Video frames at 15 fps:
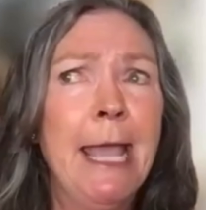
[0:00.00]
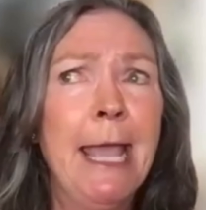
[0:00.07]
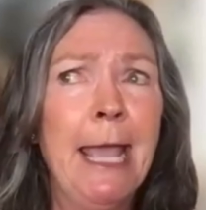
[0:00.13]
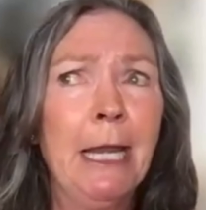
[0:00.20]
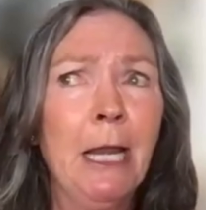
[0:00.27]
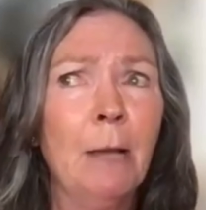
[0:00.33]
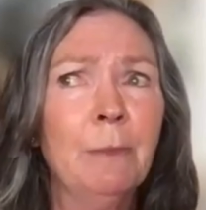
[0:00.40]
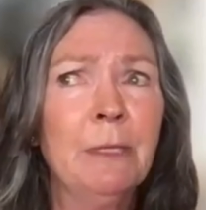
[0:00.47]

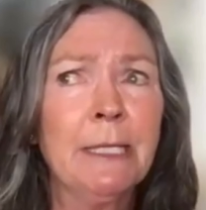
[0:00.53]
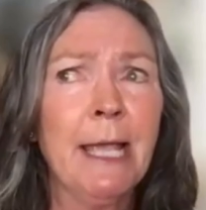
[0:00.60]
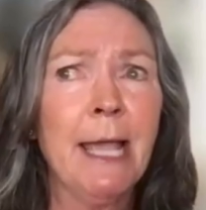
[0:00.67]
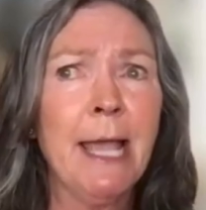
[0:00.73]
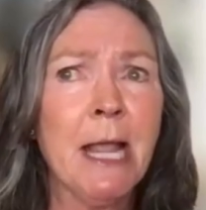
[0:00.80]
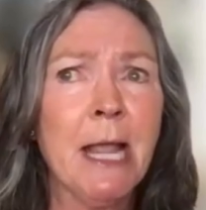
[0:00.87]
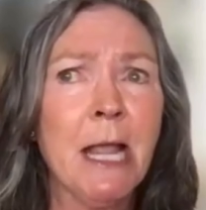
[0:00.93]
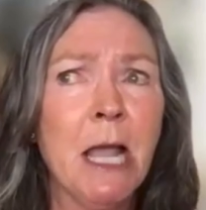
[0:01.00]
And I'm
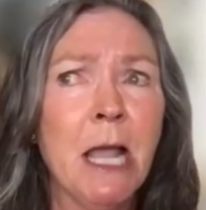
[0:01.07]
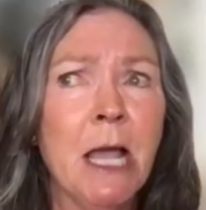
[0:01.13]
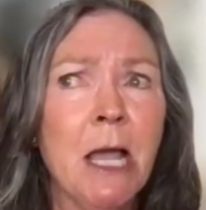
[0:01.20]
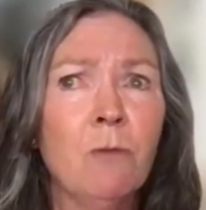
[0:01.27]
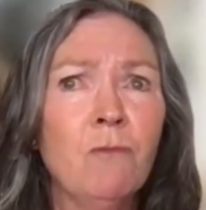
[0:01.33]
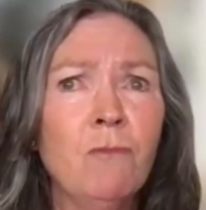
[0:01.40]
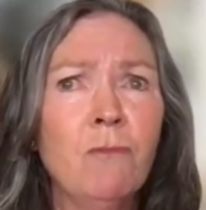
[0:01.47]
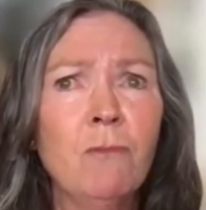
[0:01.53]
saying,
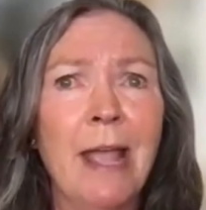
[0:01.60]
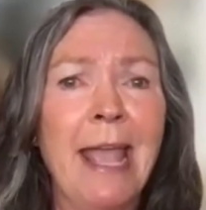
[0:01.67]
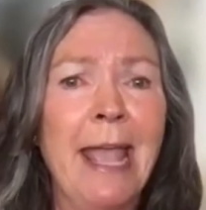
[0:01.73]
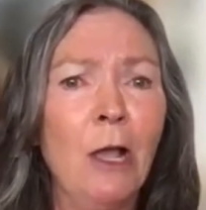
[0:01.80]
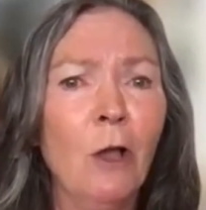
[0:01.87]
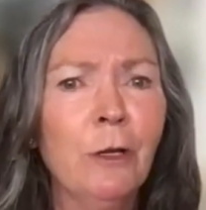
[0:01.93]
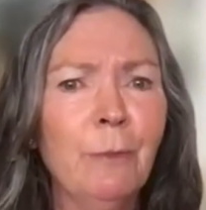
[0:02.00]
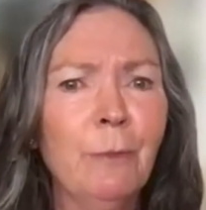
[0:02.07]
oh, hang
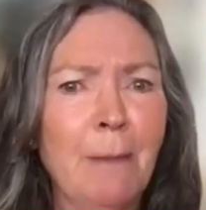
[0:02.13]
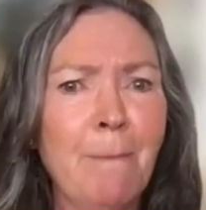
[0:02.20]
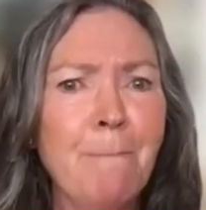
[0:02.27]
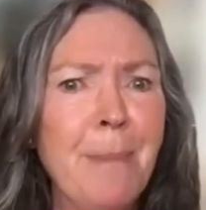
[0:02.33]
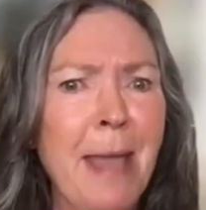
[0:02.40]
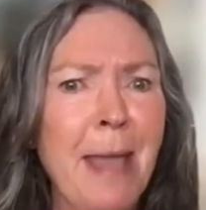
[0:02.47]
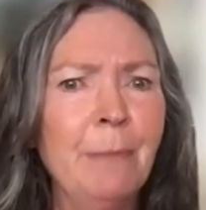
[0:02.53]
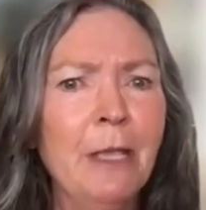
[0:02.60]
on a minute,
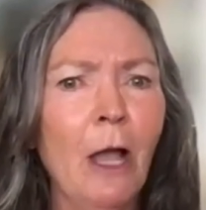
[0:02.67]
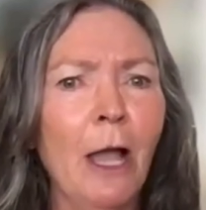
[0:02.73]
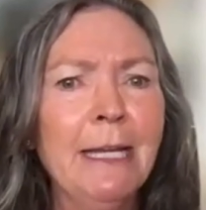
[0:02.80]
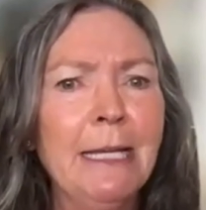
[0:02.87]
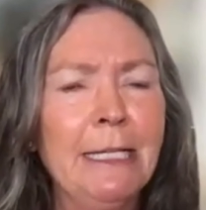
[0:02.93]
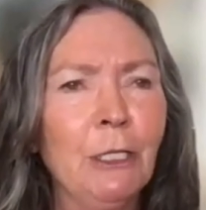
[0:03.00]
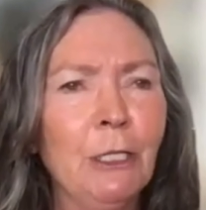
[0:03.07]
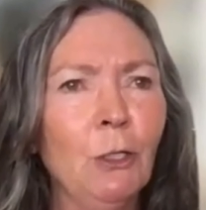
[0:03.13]
maybe I
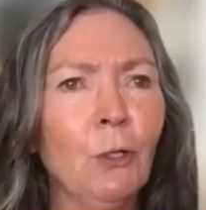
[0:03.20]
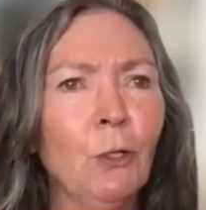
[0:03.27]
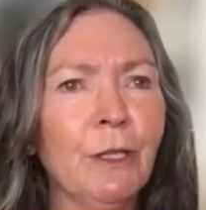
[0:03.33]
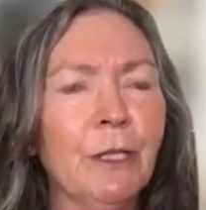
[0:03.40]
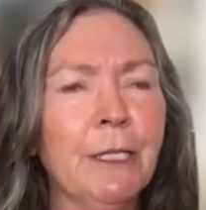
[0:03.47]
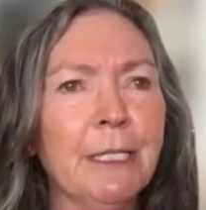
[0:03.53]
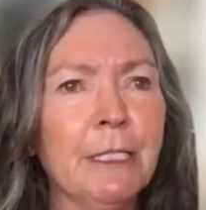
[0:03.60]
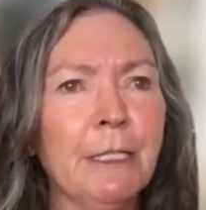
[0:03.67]
need to look at
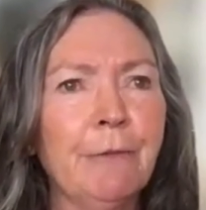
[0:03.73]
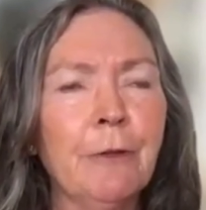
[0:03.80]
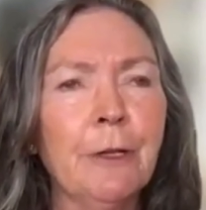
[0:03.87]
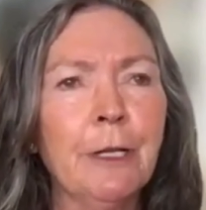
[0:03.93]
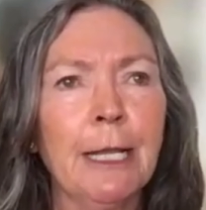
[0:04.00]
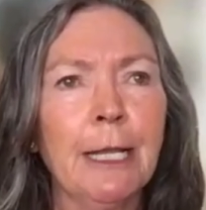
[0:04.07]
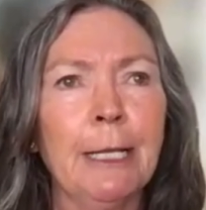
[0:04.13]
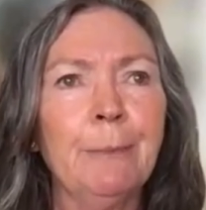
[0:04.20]
this
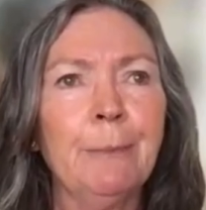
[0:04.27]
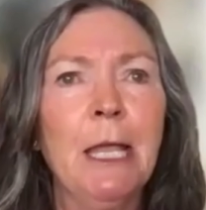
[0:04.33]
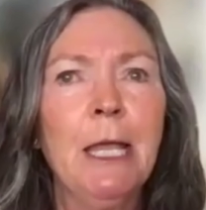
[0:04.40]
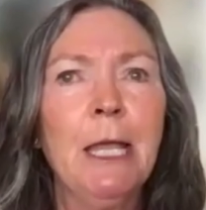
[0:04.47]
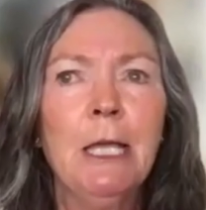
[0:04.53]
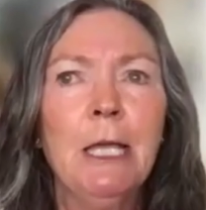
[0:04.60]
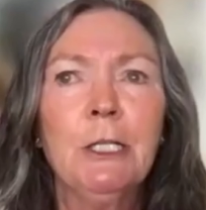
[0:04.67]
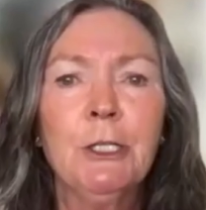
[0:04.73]
differently.
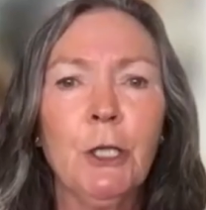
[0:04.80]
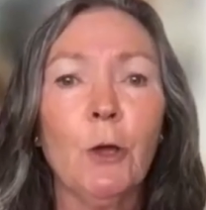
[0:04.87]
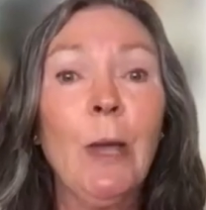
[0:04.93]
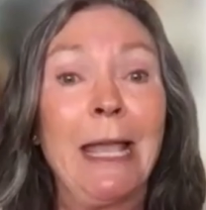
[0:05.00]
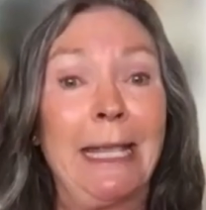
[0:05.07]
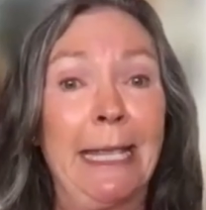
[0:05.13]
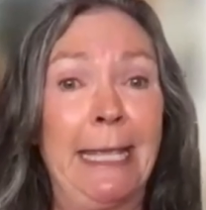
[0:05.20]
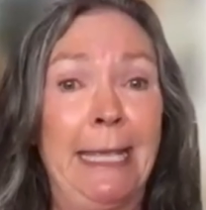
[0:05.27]
So
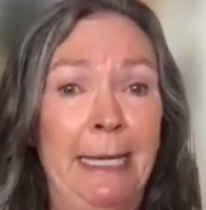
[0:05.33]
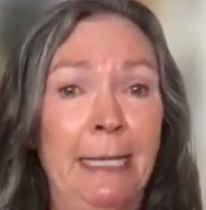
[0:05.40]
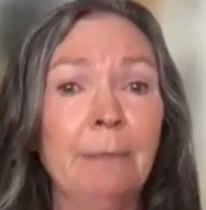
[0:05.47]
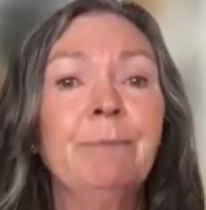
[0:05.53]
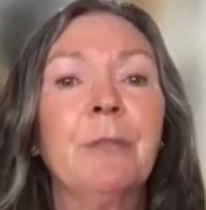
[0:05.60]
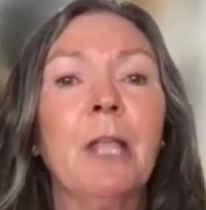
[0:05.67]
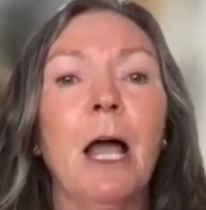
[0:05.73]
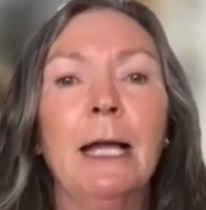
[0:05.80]
again,
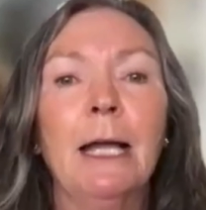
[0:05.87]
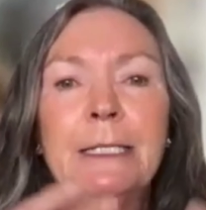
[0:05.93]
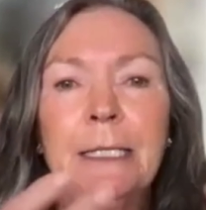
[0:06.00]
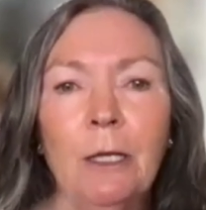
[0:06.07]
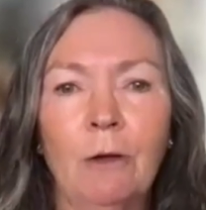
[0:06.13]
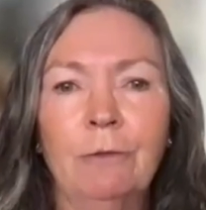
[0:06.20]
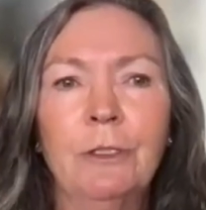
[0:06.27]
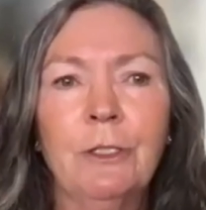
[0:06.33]
I
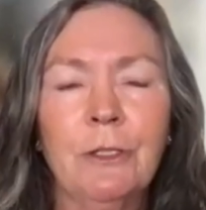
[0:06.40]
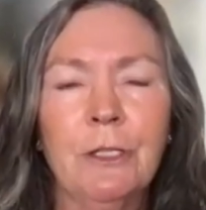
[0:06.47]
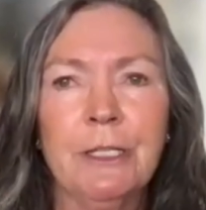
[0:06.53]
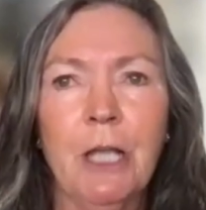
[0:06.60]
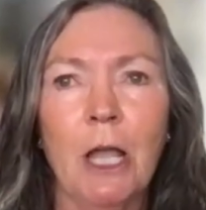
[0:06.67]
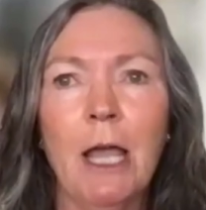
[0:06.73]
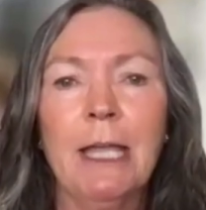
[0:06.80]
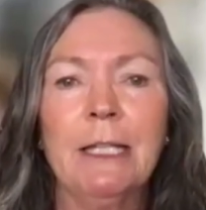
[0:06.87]
delve into the
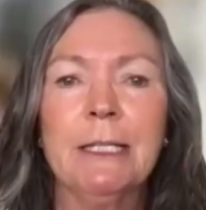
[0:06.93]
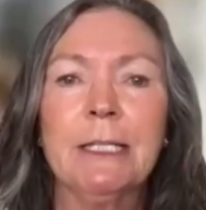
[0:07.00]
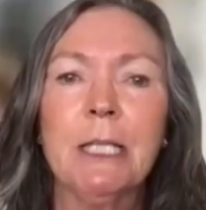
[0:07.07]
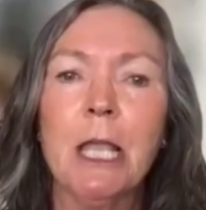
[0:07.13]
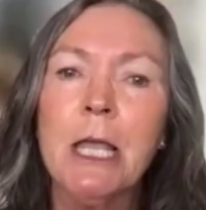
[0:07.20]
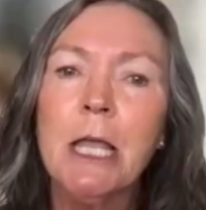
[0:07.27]
science.